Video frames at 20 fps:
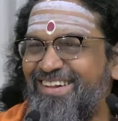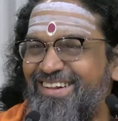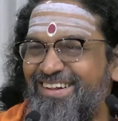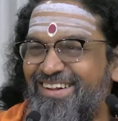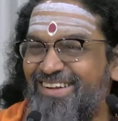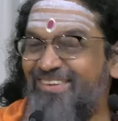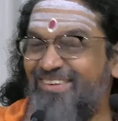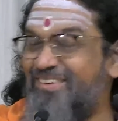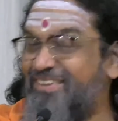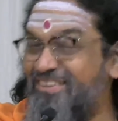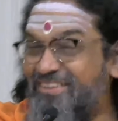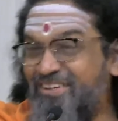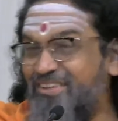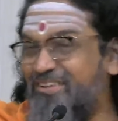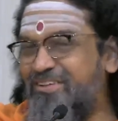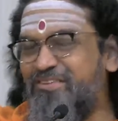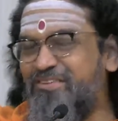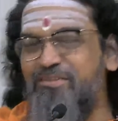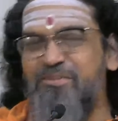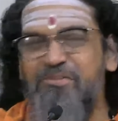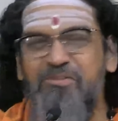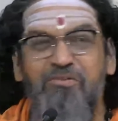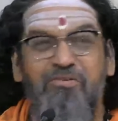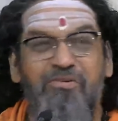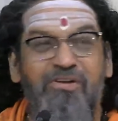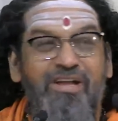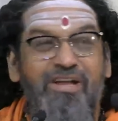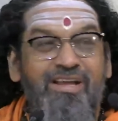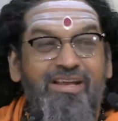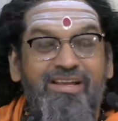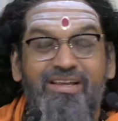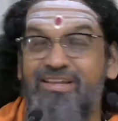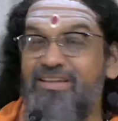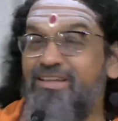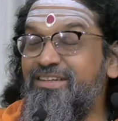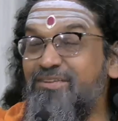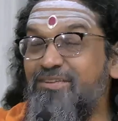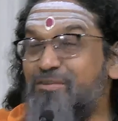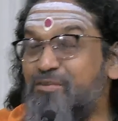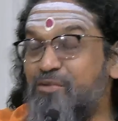Gurudev used to joke. He
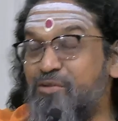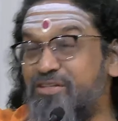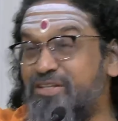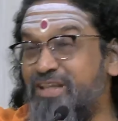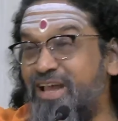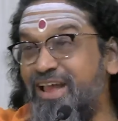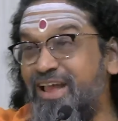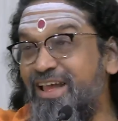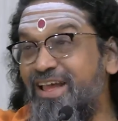used to say,